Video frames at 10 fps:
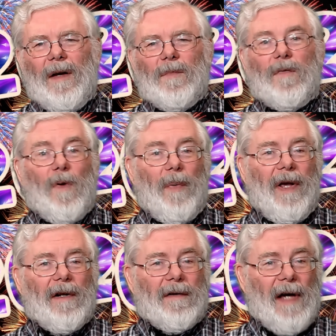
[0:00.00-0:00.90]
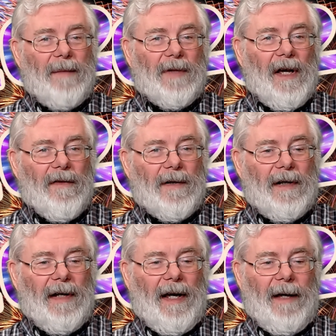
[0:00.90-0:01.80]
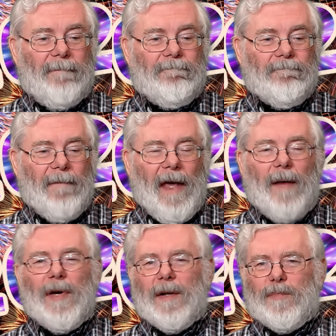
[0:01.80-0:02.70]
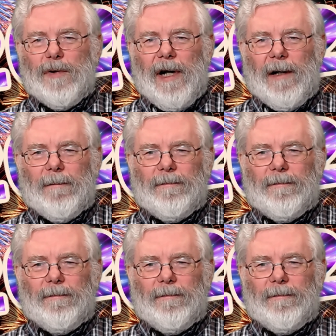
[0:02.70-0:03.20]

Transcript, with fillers: Before we end our time together today, how about a prayer?